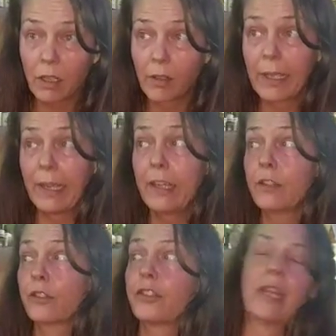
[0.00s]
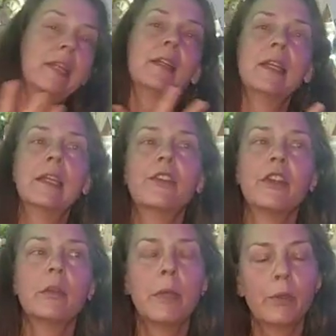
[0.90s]
Okay, you're setting things
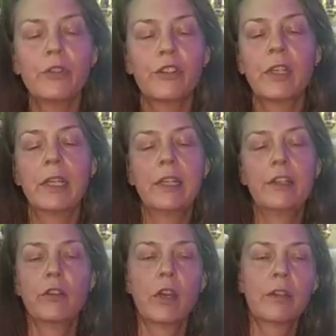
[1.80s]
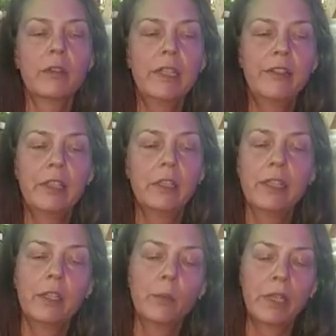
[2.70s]
in motion, and you're not only
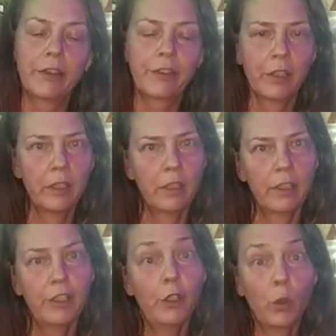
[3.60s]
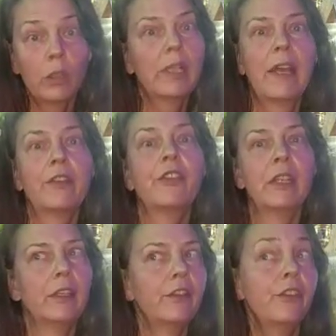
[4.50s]
dealing with your
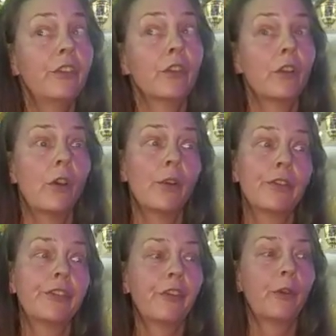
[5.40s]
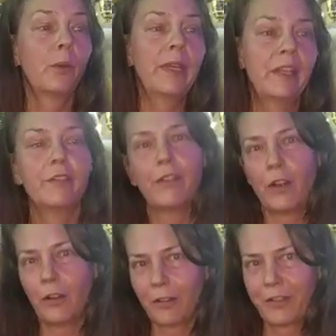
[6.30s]
lessons, you're also
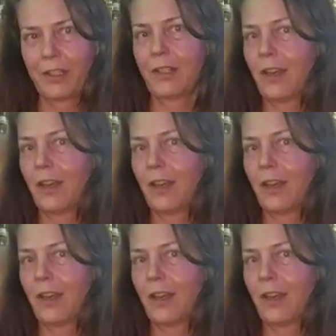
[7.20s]
involved in